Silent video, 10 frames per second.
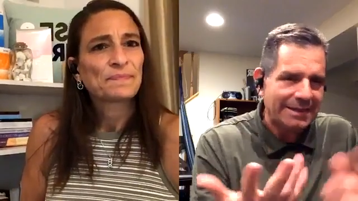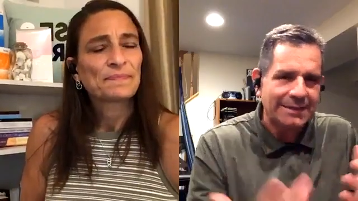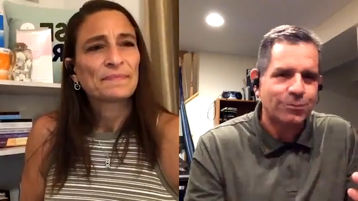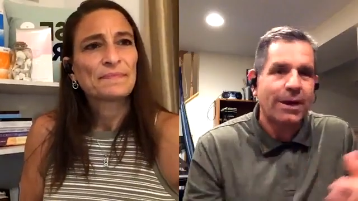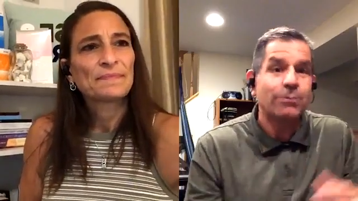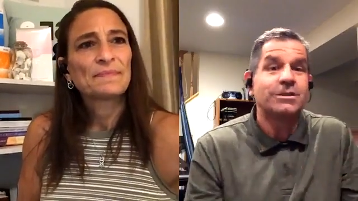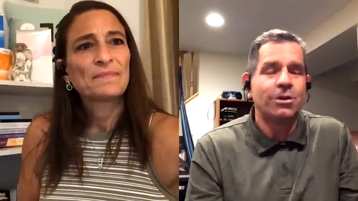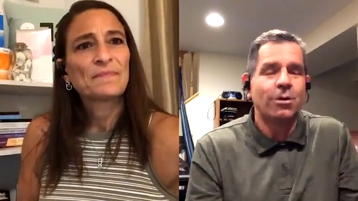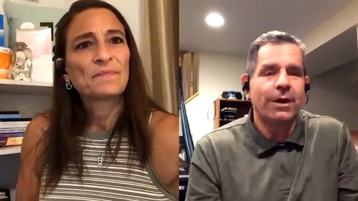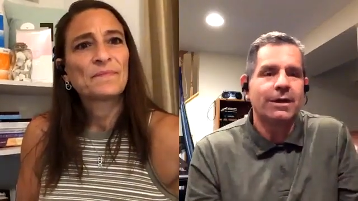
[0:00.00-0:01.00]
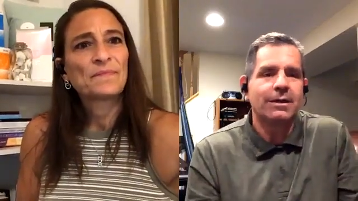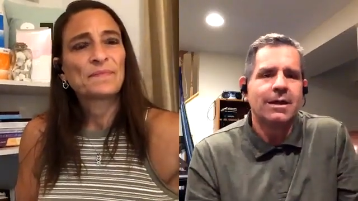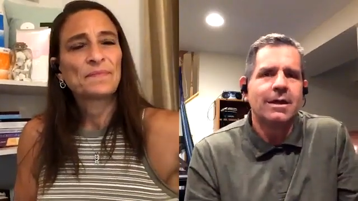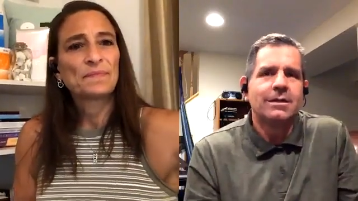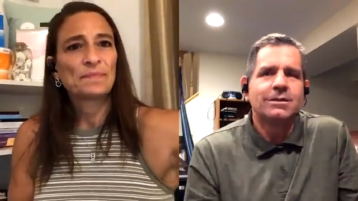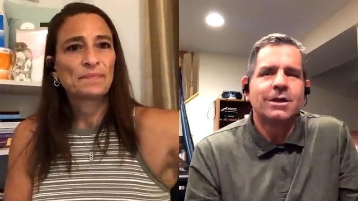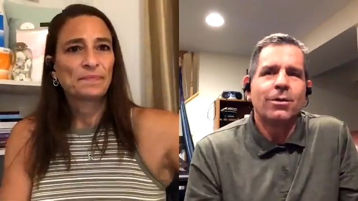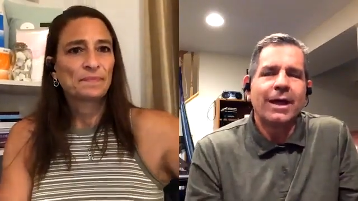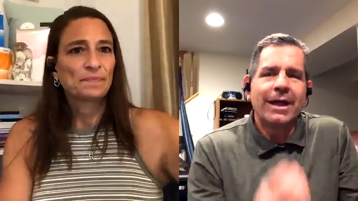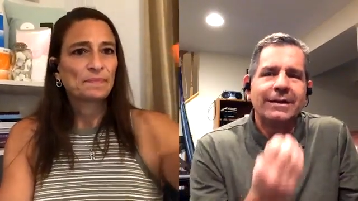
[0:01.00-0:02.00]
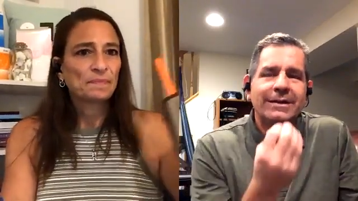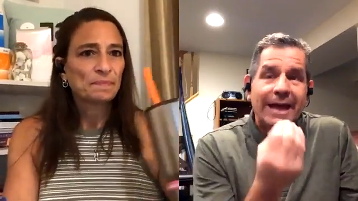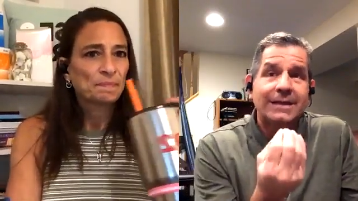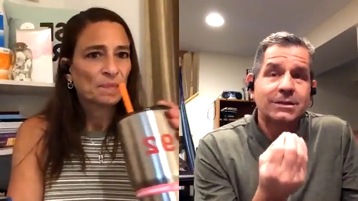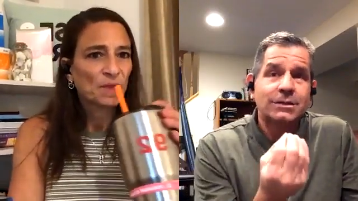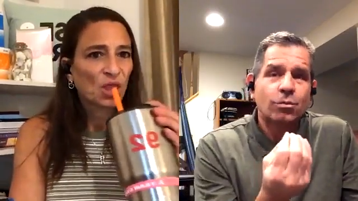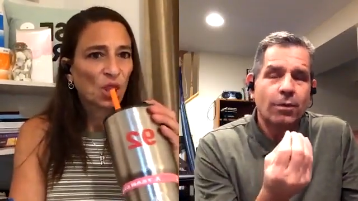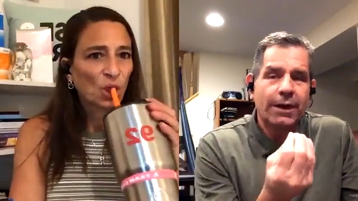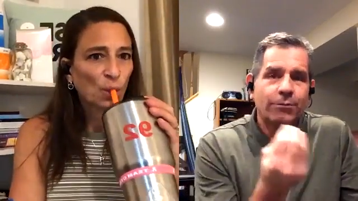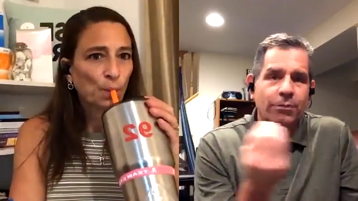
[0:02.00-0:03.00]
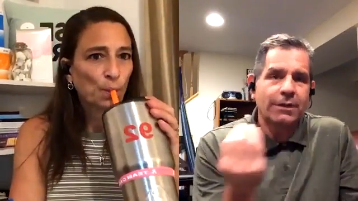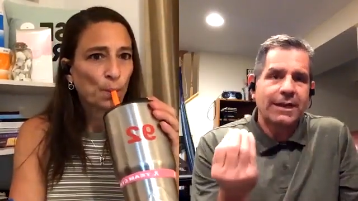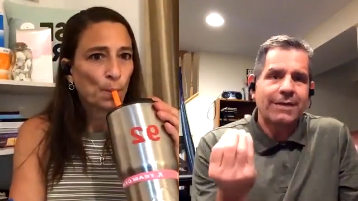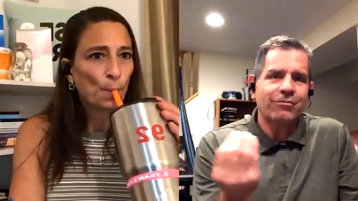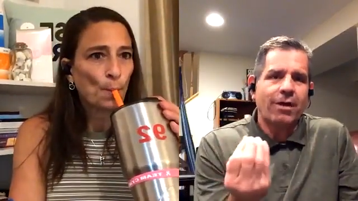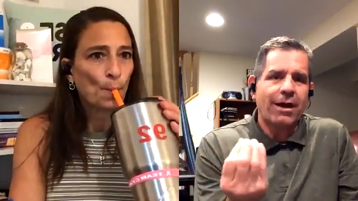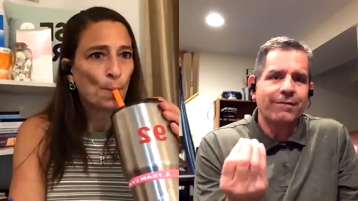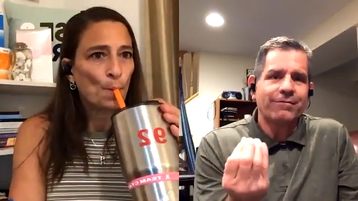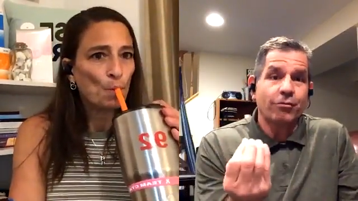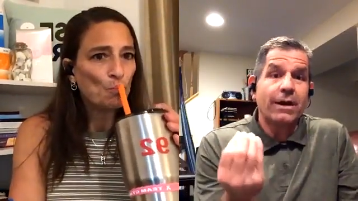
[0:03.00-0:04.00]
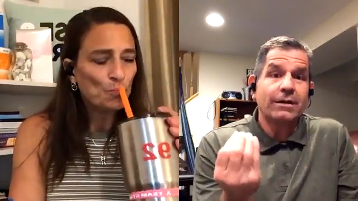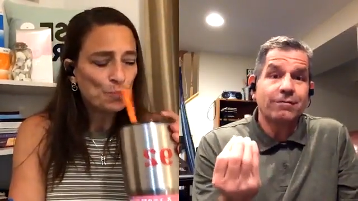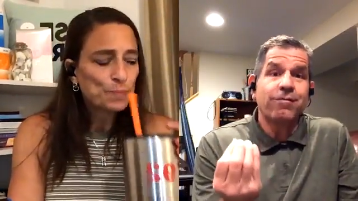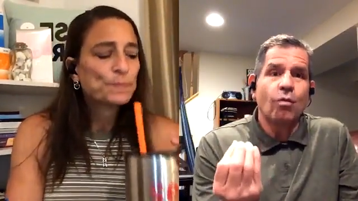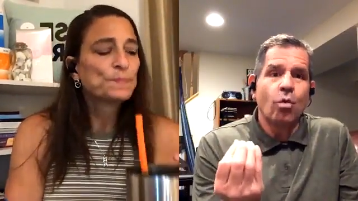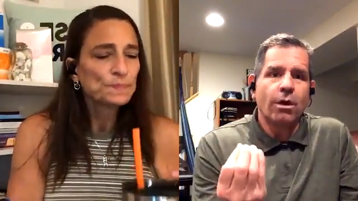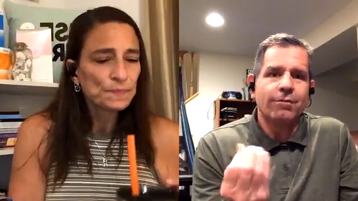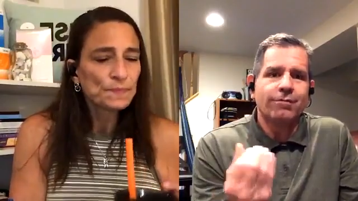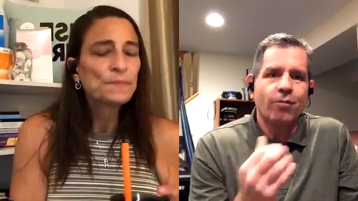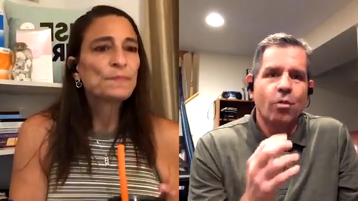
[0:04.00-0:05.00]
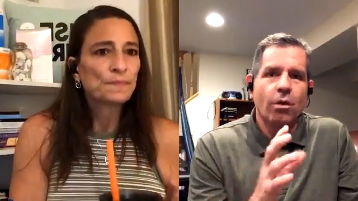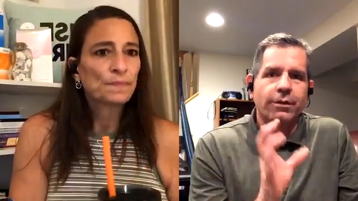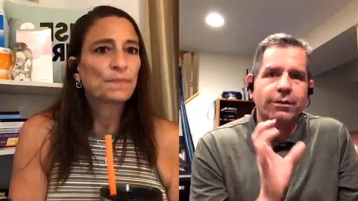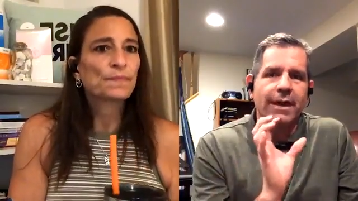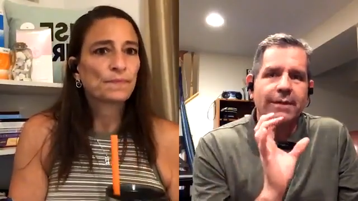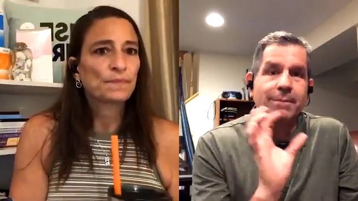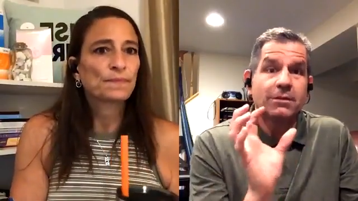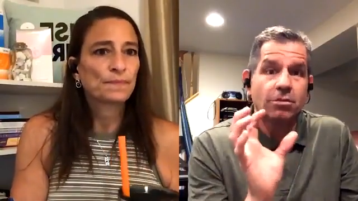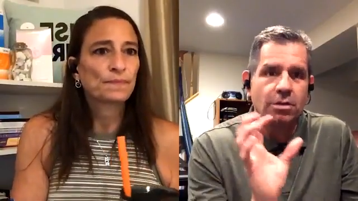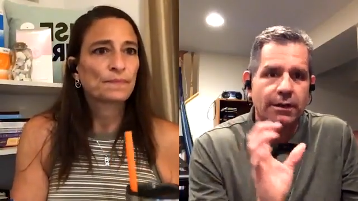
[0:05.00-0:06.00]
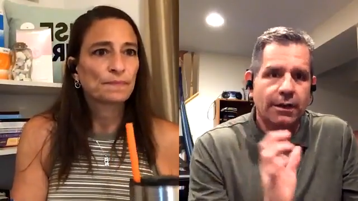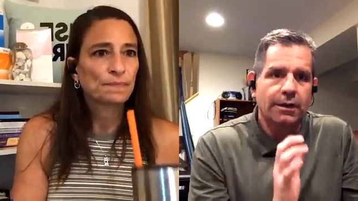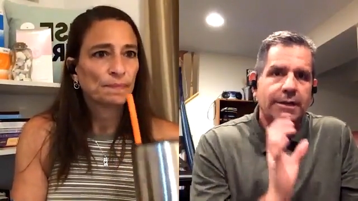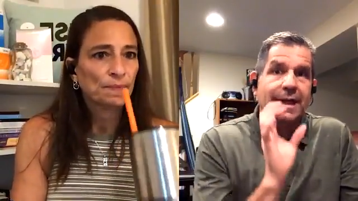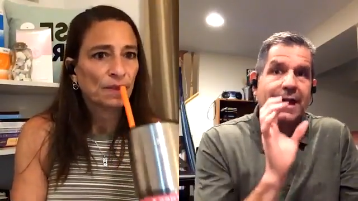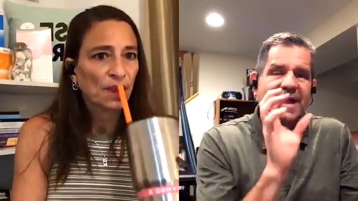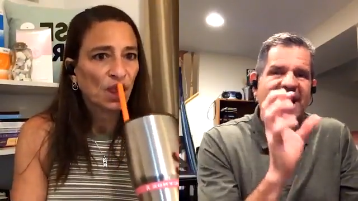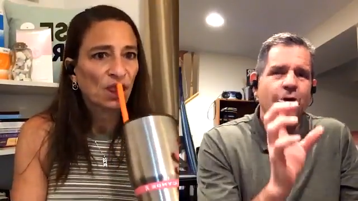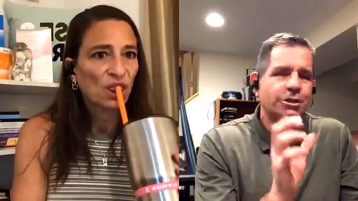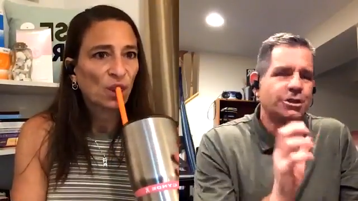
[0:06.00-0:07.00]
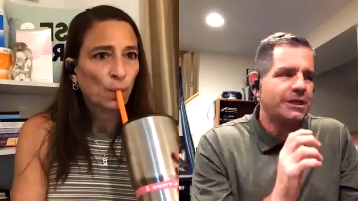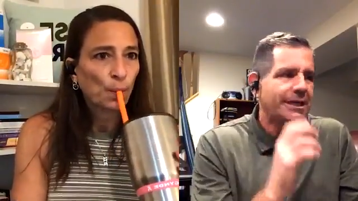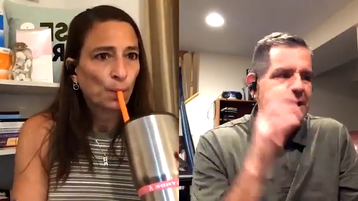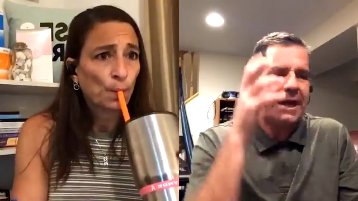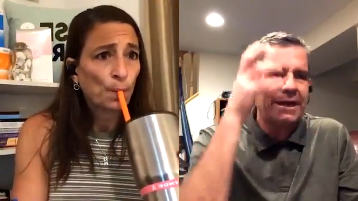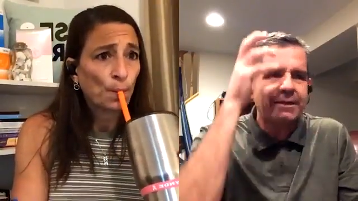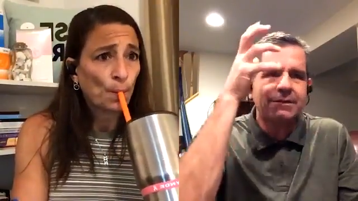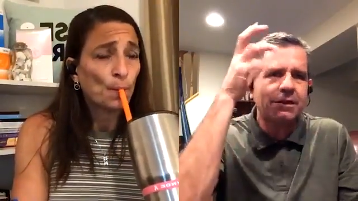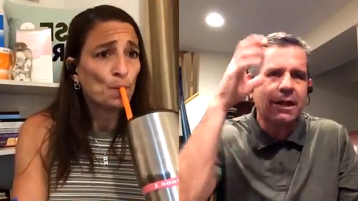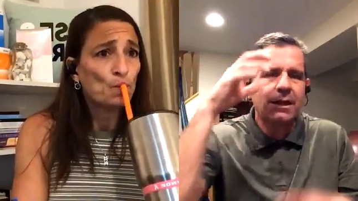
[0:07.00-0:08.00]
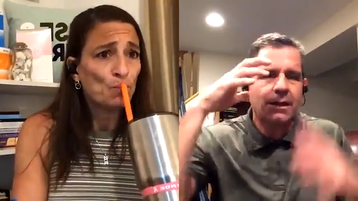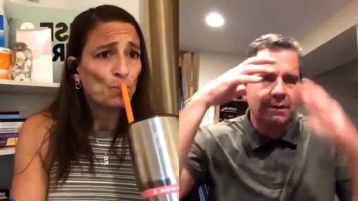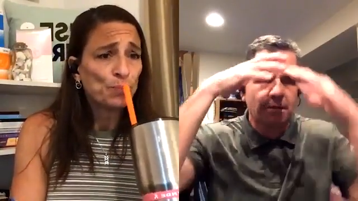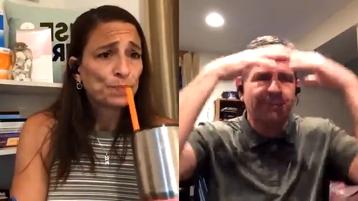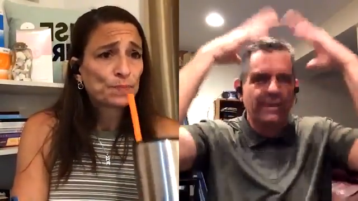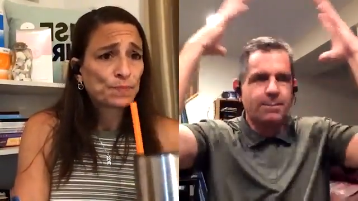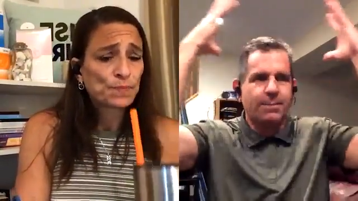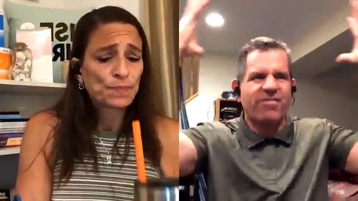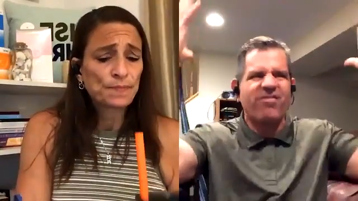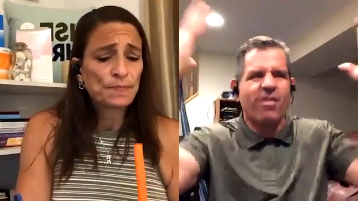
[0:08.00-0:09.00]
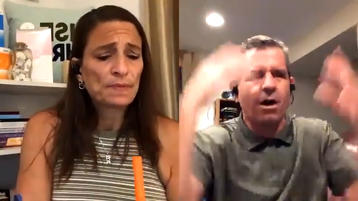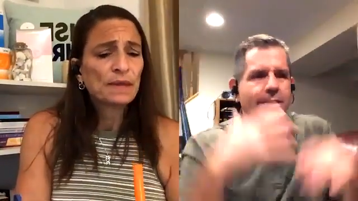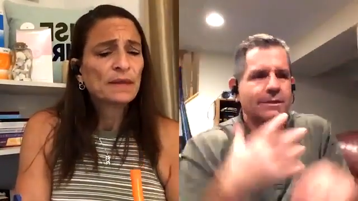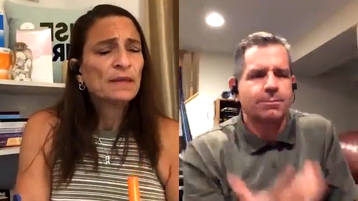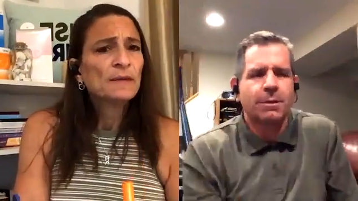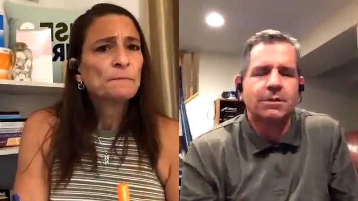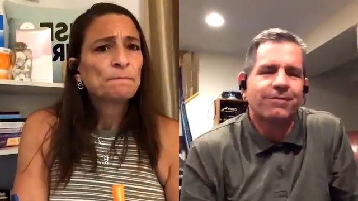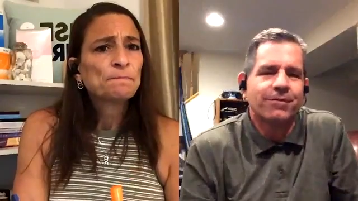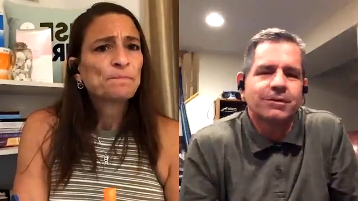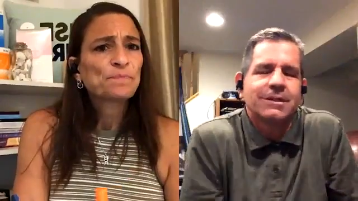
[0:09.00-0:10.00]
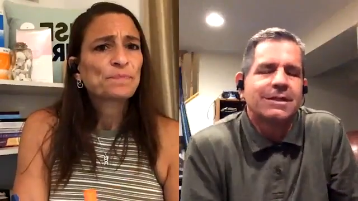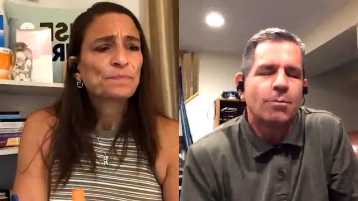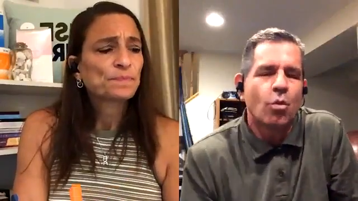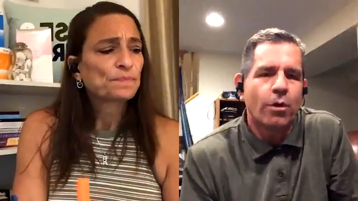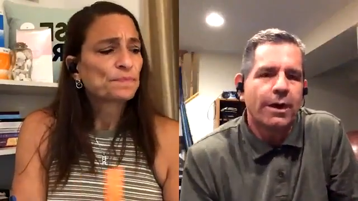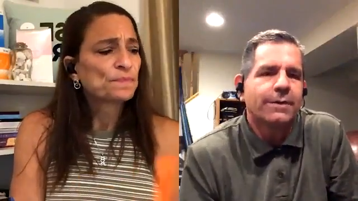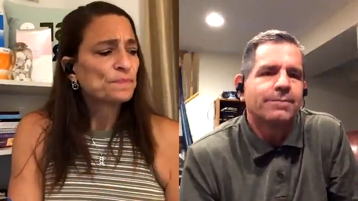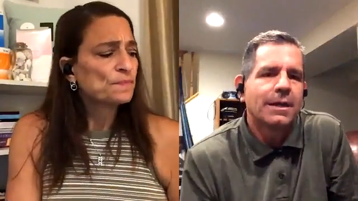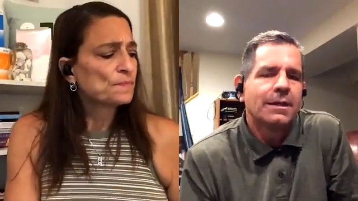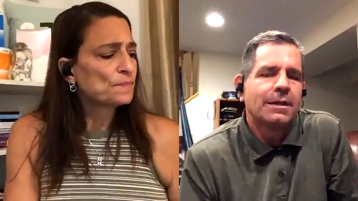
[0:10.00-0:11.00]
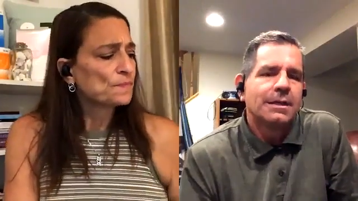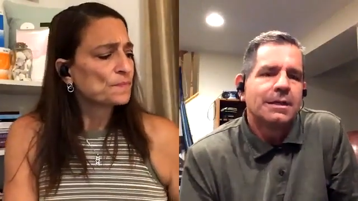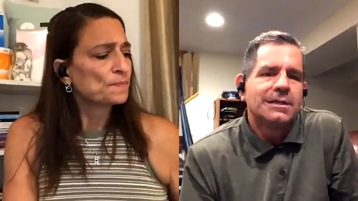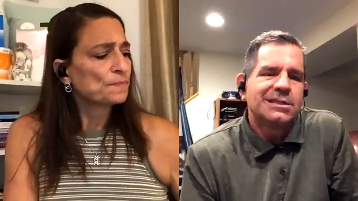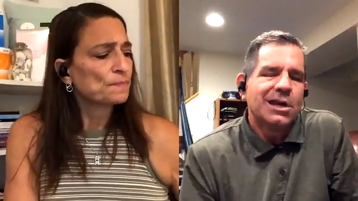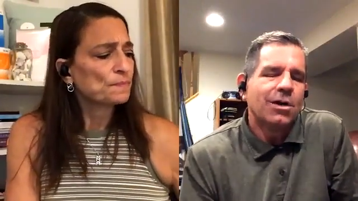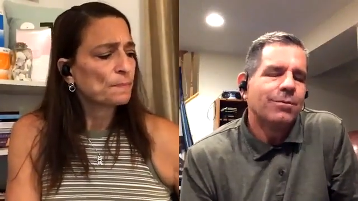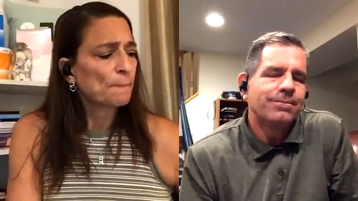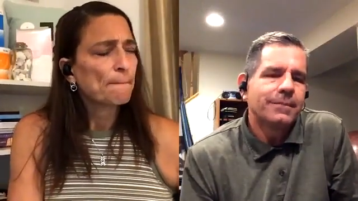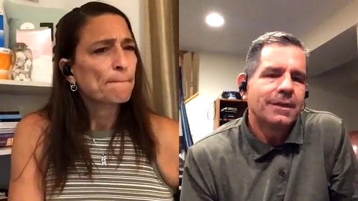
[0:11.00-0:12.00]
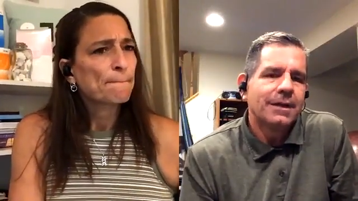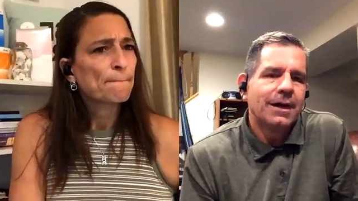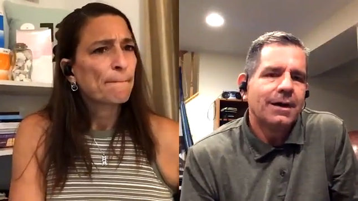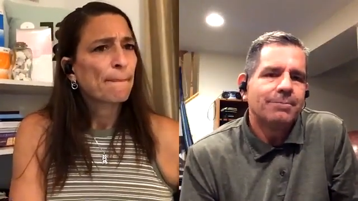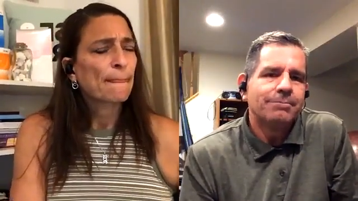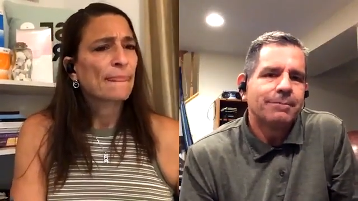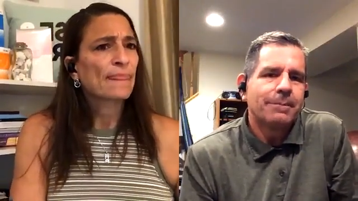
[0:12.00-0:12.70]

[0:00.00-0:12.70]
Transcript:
Speaker 1: that that's what I was doing. So, and that's what I really gave Thrive credit for, for that mental clarity, that energy, and kind of like lifting up the fog, especially first thing in the morning. So, um,